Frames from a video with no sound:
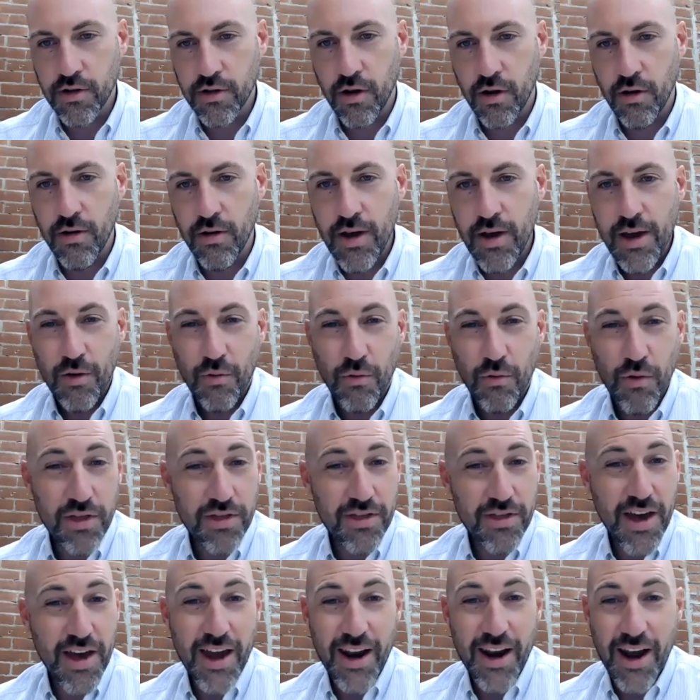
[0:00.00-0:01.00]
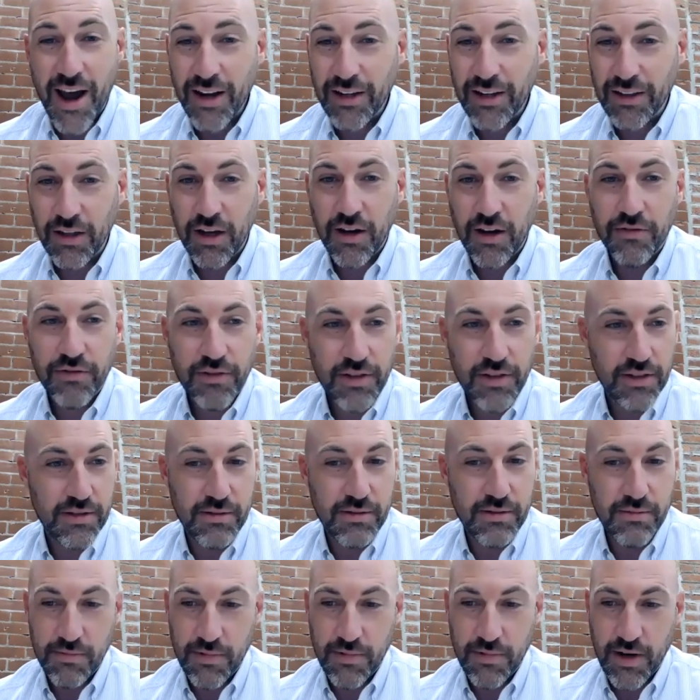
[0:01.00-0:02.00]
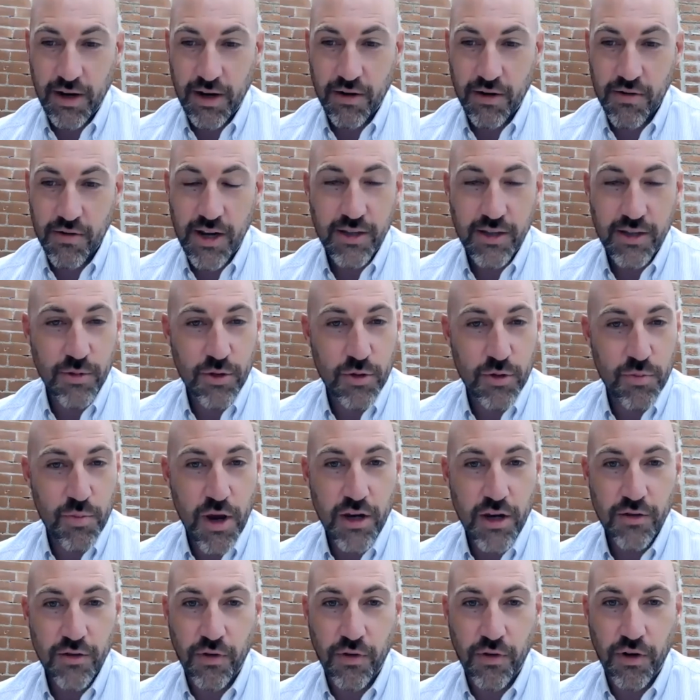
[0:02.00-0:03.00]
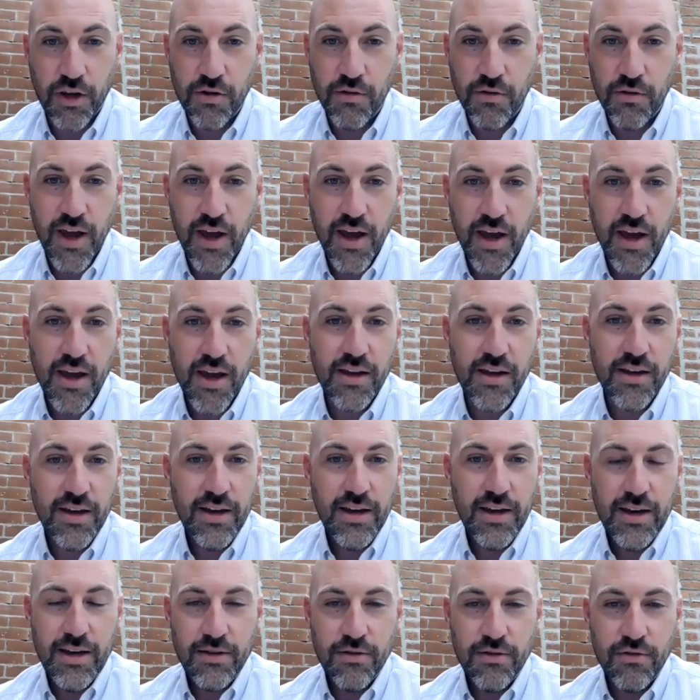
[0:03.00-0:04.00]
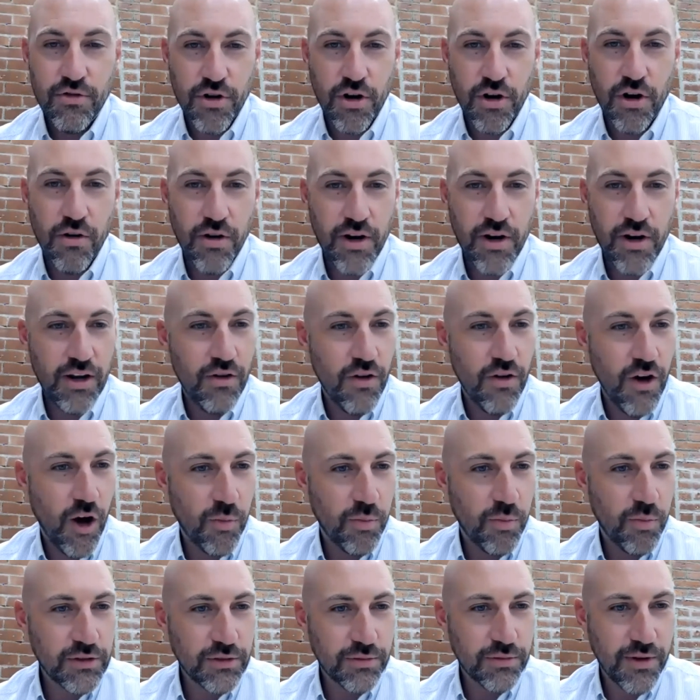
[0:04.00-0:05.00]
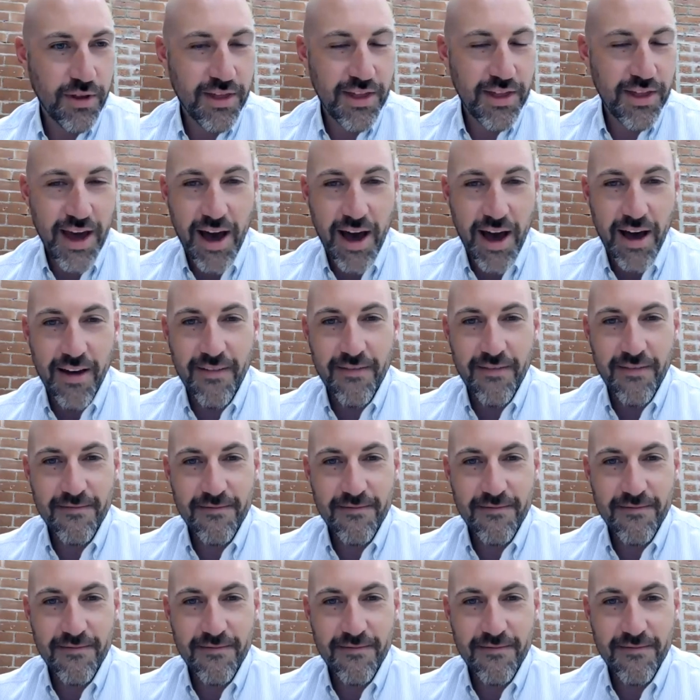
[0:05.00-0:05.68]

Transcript: So with that, I'd love to create some space for Q&A. Joe, can you help us with that?